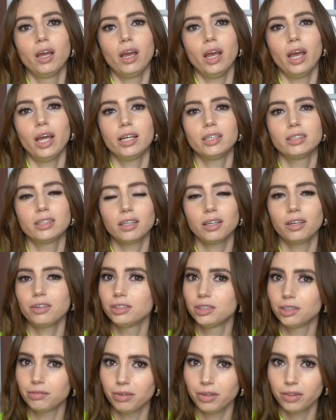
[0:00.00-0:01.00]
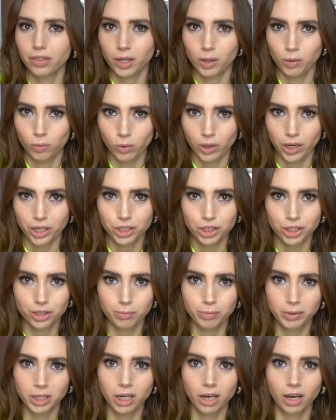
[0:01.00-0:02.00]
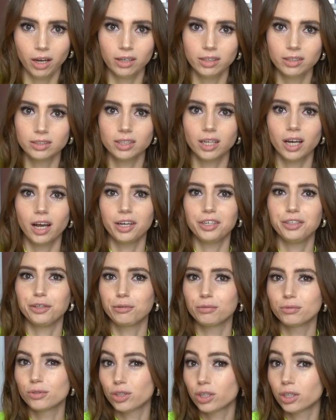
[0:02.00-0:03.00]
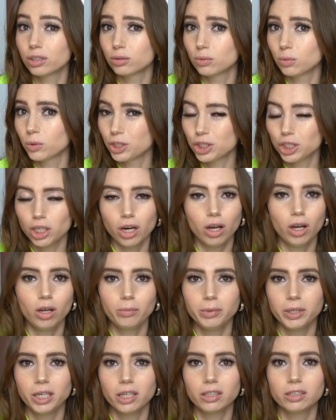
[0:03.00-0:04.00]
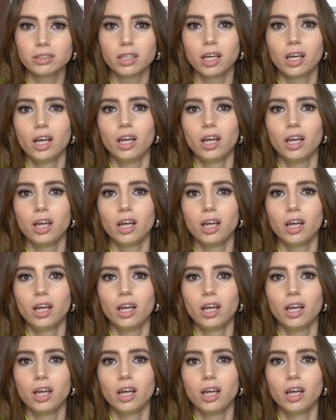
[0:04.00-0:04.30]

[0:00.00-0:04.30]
And it's a little different than Wish, because I don't trust Wish at all, because